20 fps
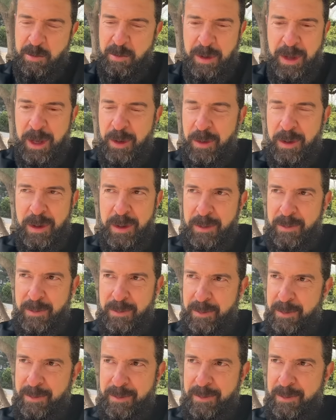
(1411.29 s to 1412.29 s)
He
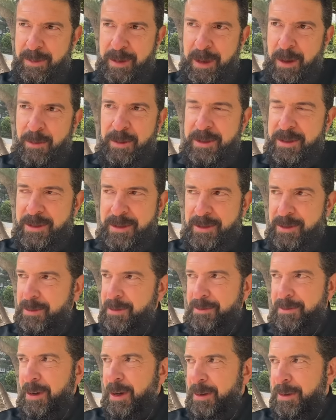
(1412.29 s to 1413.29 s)
was
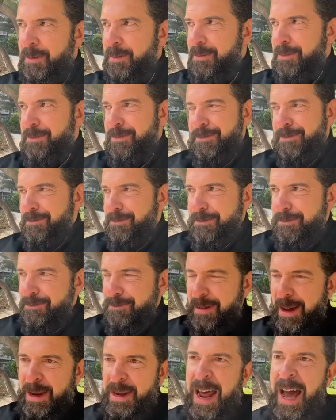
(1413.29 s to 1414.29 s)

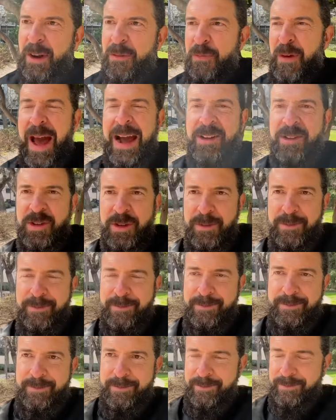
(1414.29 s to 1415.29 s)
a non-factor,
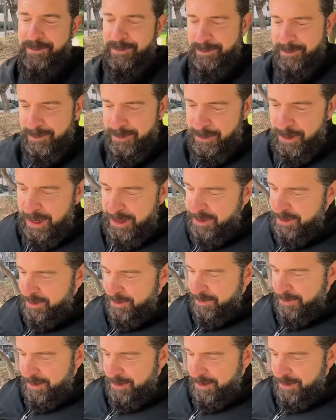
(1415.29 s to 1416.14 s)
right?